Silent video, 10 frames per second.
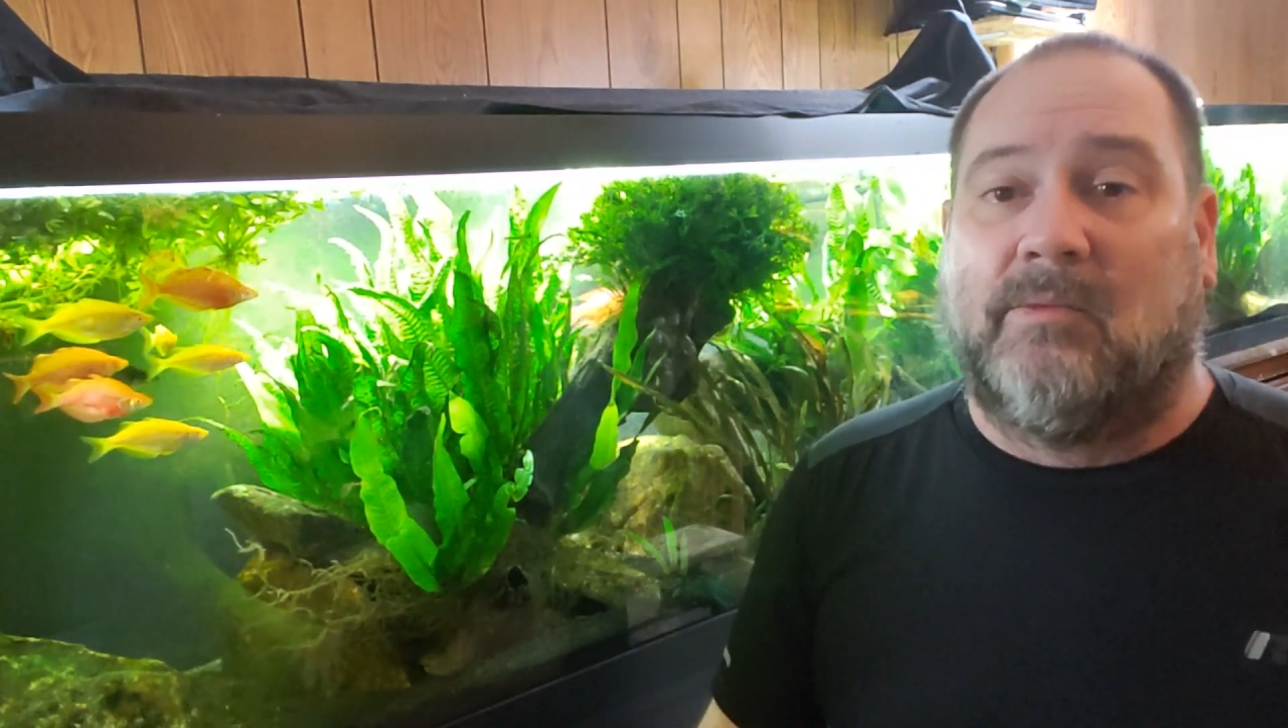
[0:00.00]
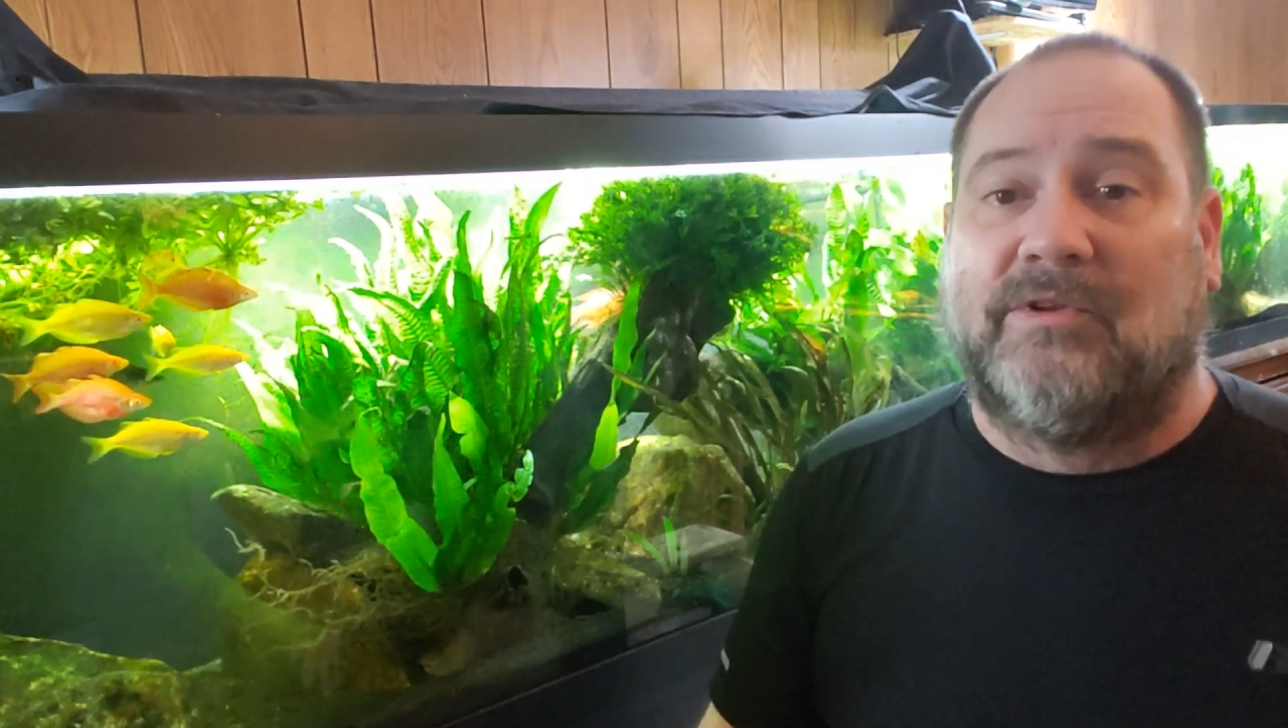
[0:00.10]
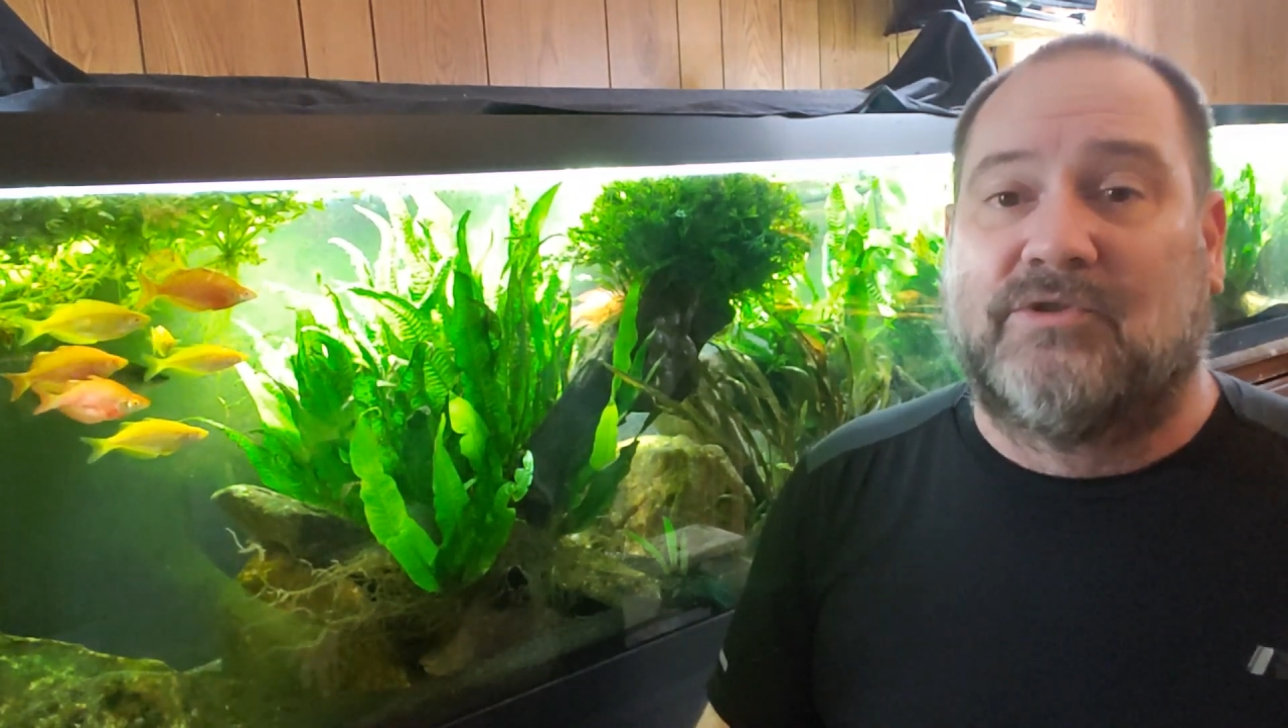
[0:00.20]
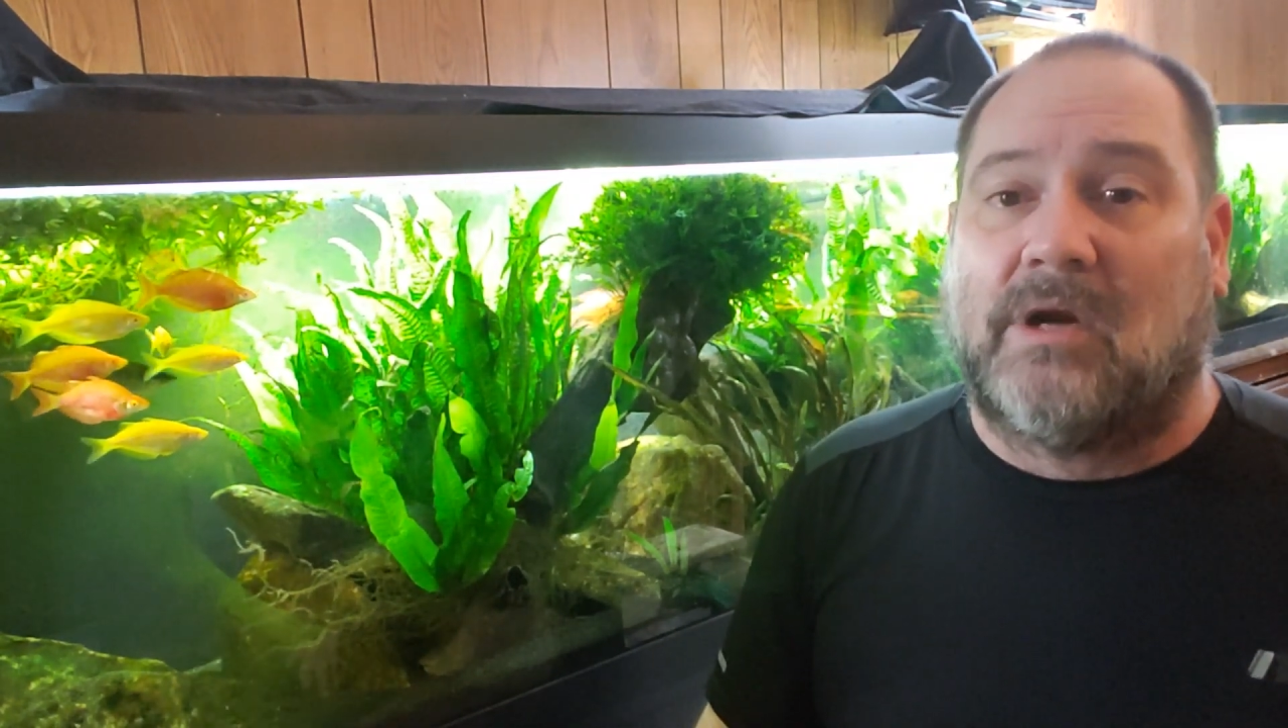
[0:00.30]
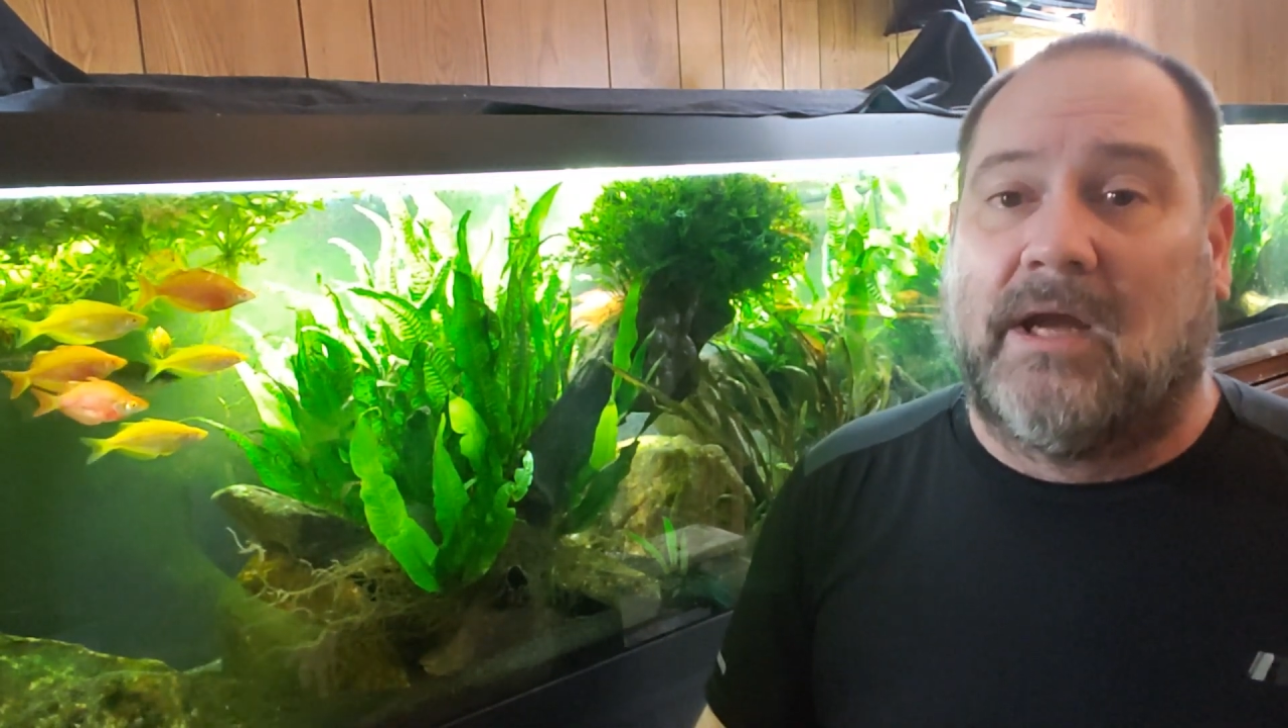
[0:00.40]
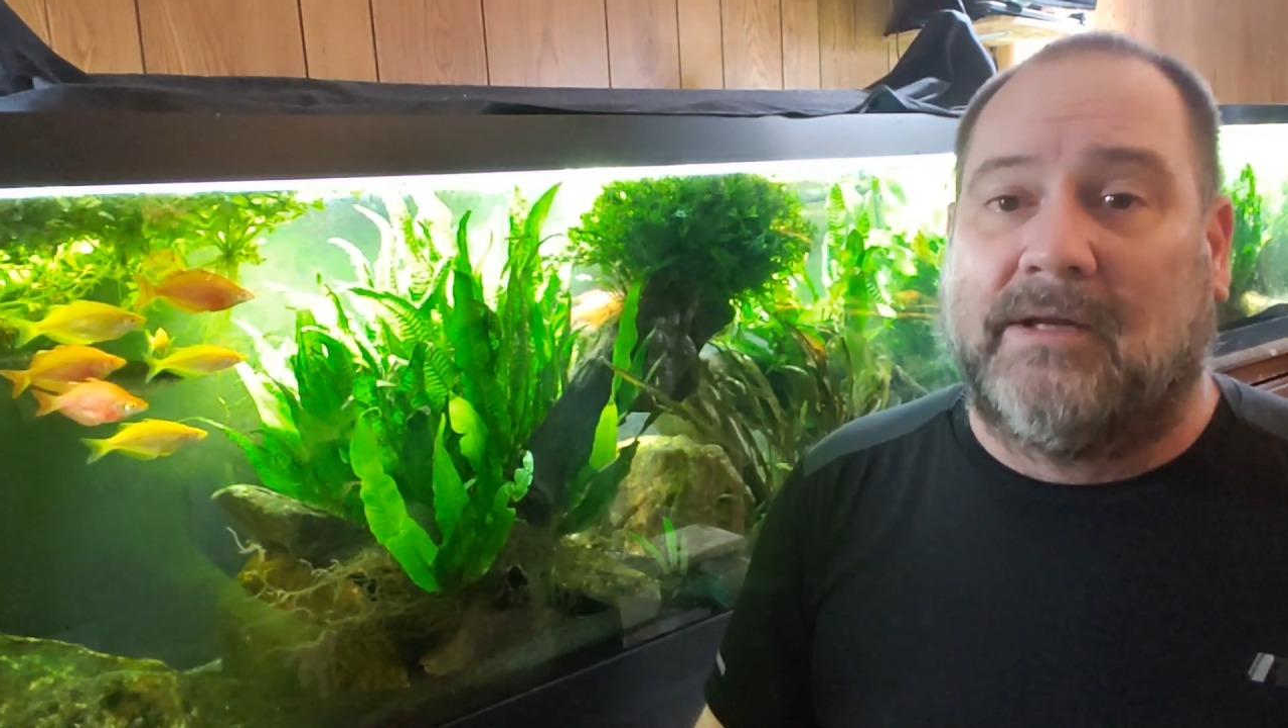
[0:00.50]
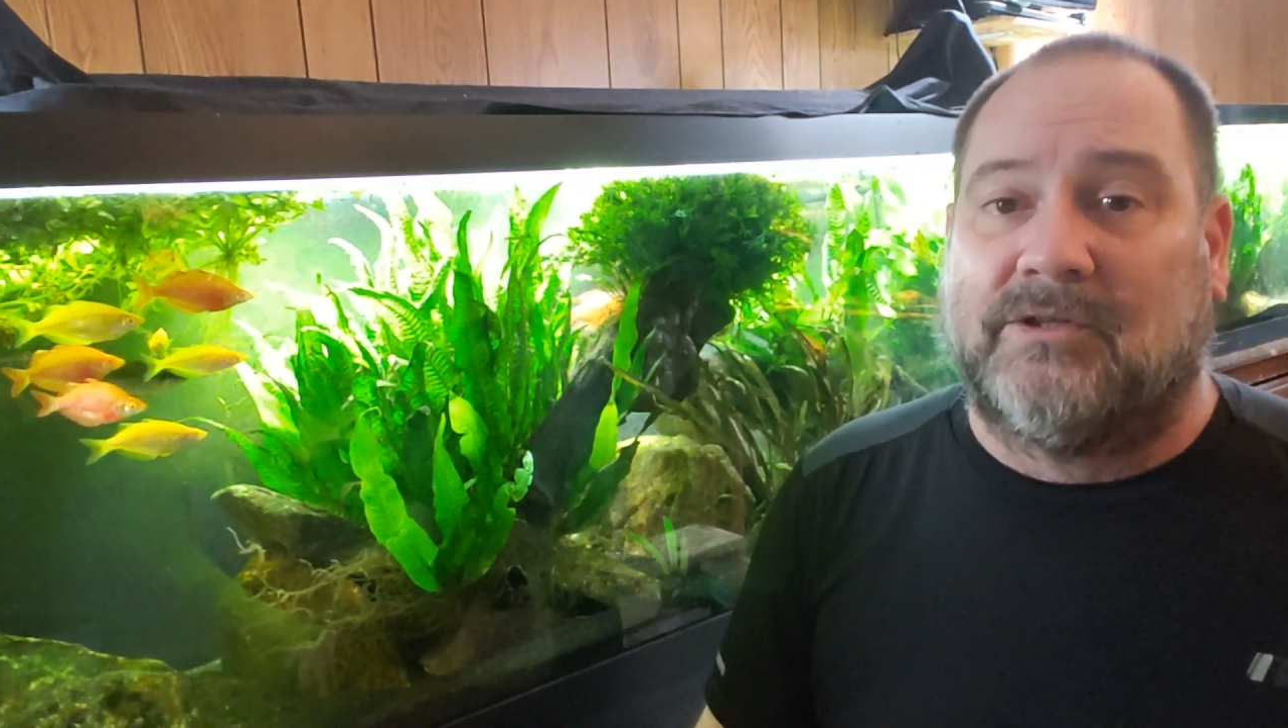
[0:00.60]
with trying